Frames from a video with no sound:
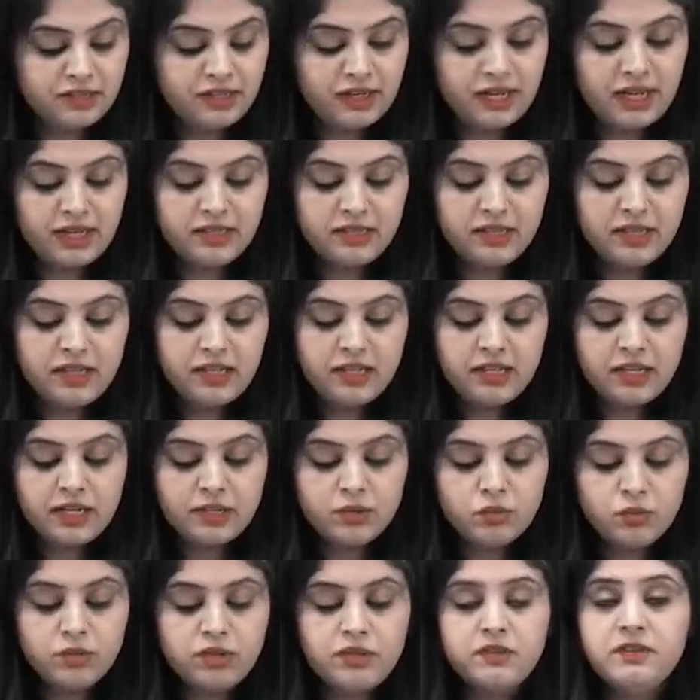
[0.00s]
and I think I
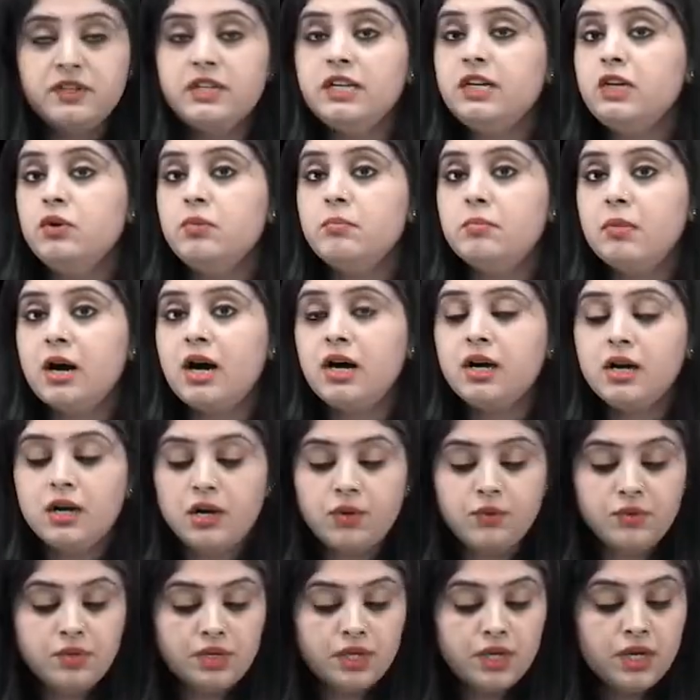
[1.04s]
don't even need to mark
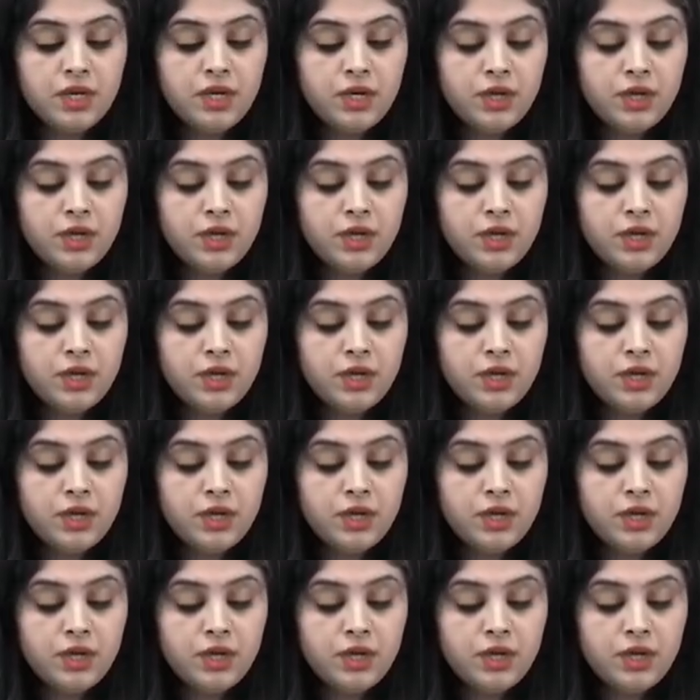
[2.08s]
out.